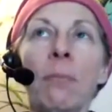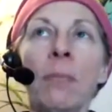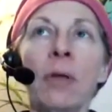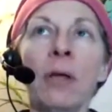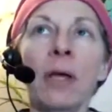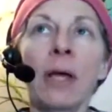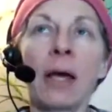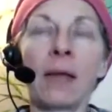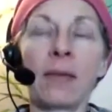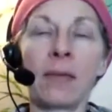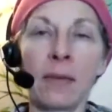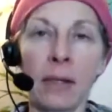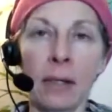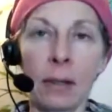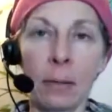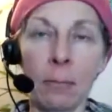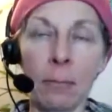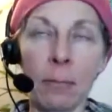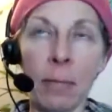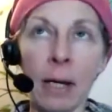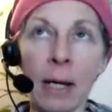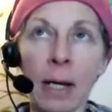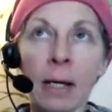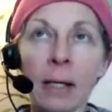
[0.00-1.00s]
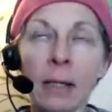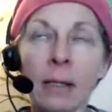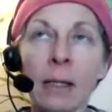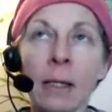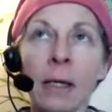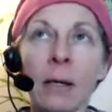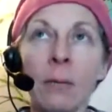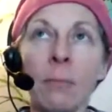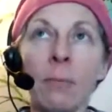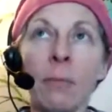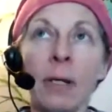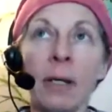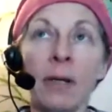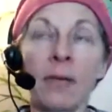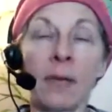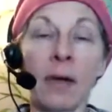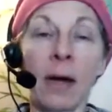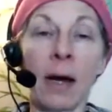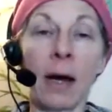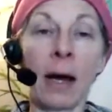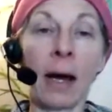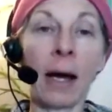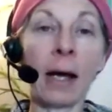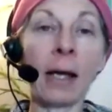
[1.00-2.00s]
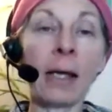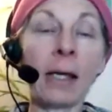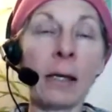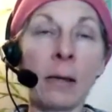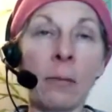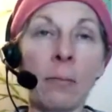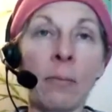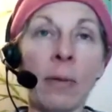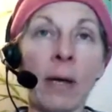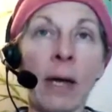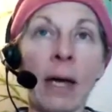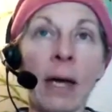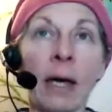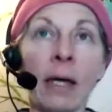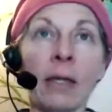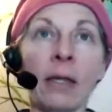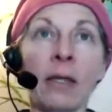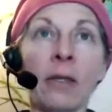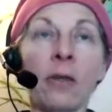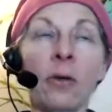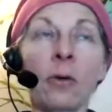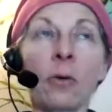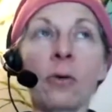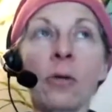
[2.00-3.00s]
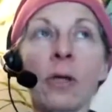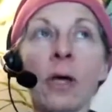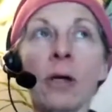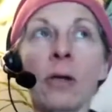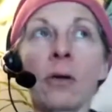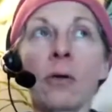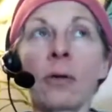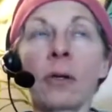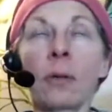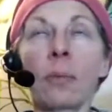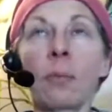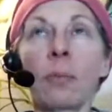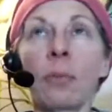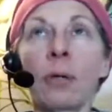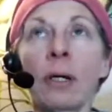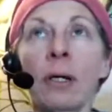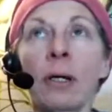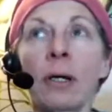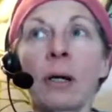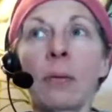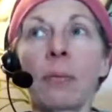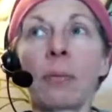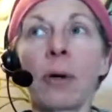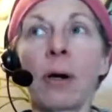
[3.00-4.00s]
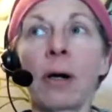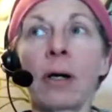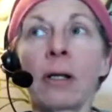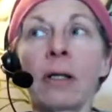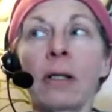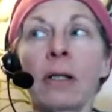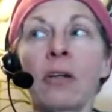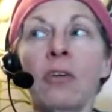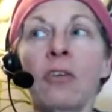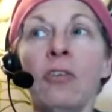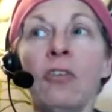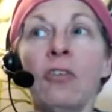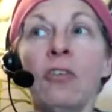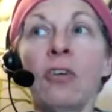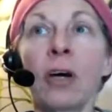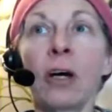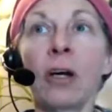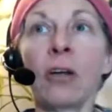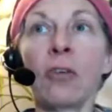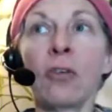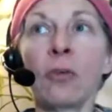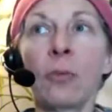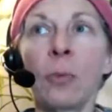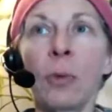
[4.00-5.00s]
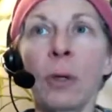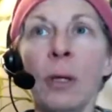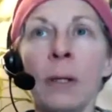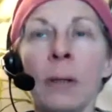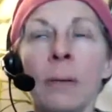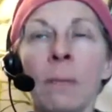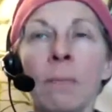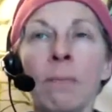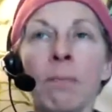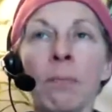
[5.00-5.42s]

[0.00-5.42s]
as an empath, but as a high empath, you'll not only pick up on the judgment,